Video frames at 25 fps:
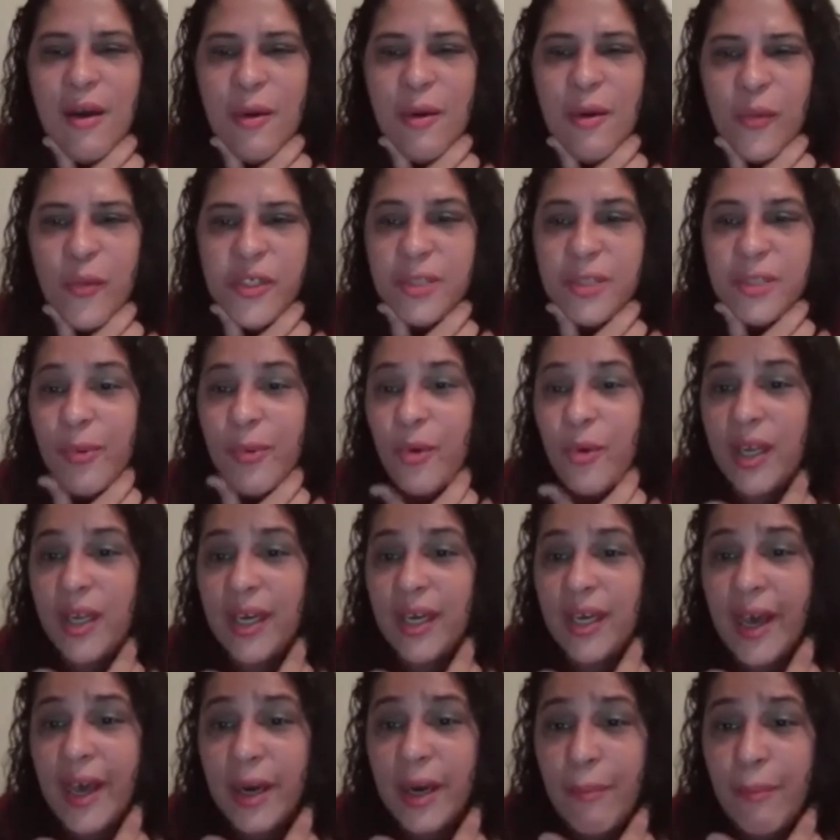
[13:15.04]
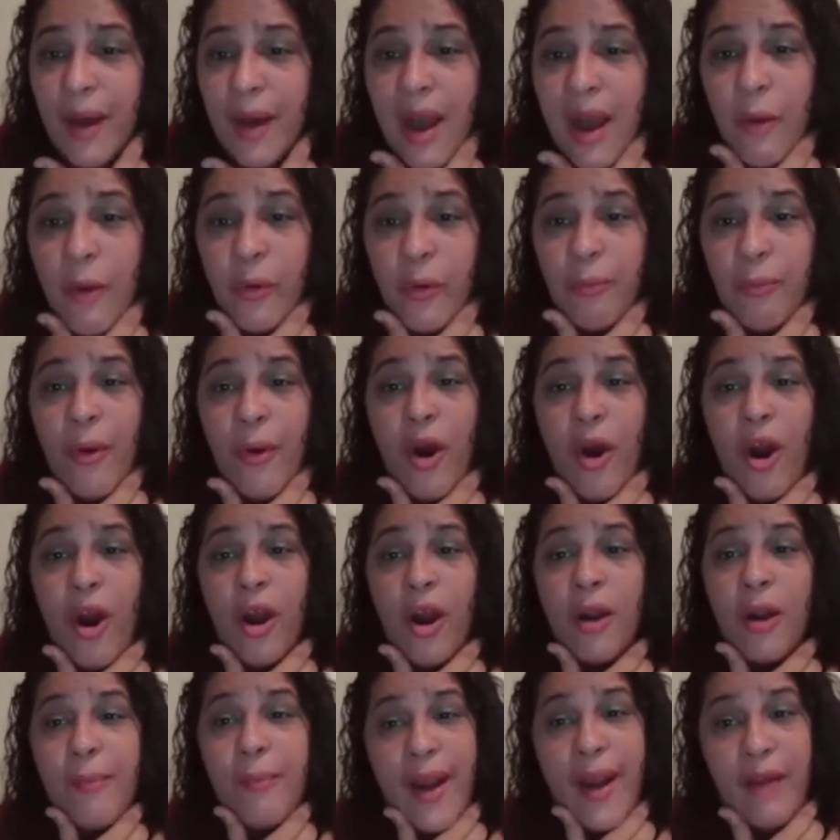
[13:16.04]
We spoke a lot about our
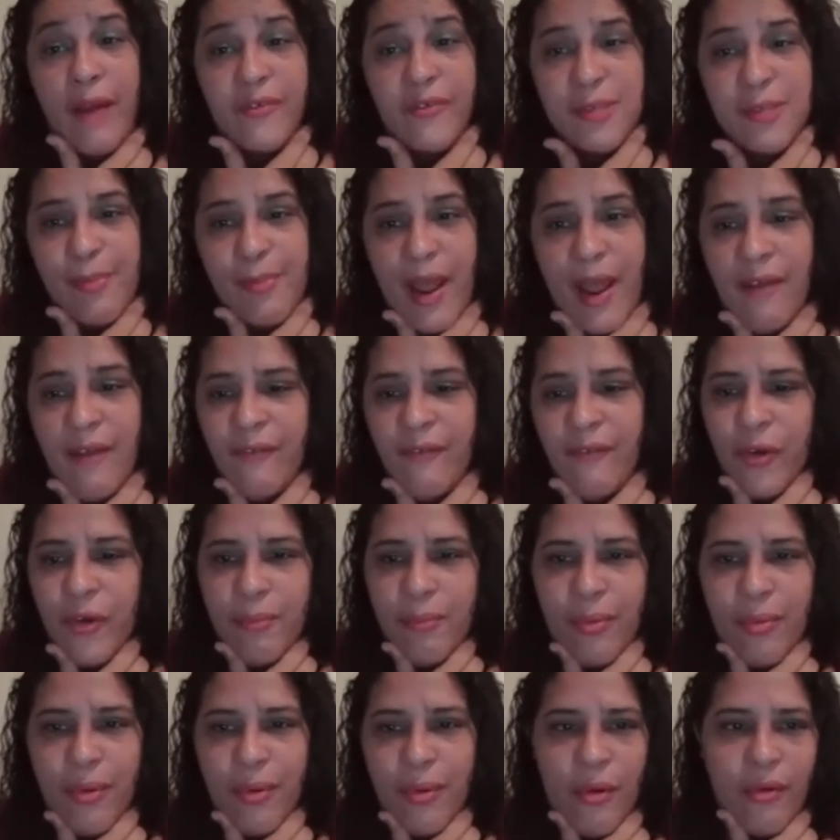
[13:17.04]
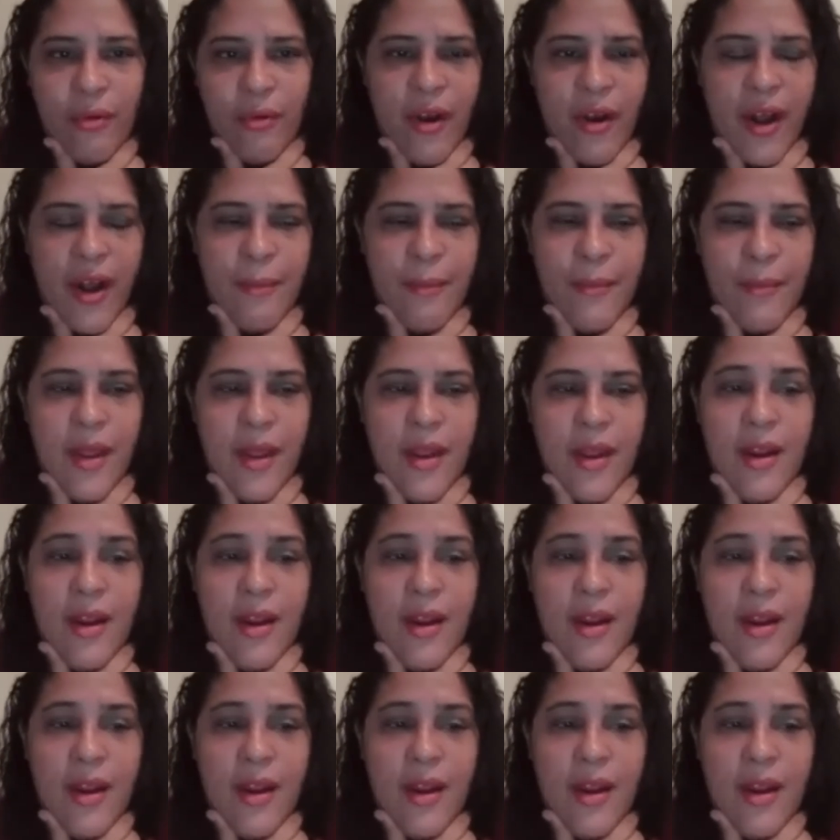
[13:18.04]
PAR, Parents Platform Program,